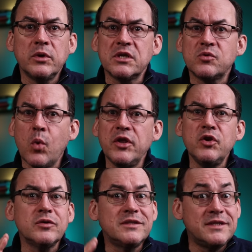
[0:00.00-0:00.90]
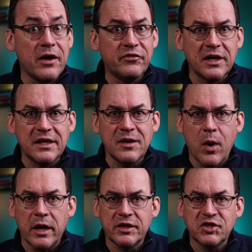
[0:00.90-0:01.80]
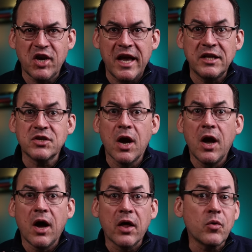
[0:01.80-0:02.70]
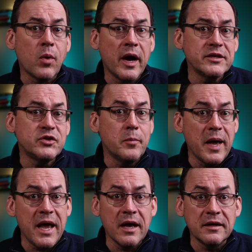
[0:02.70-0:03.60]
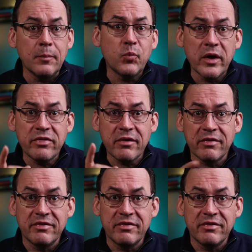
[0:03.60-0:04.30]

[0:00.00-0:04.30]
which is one you'll definitely want to change. Otherwise, you may end up with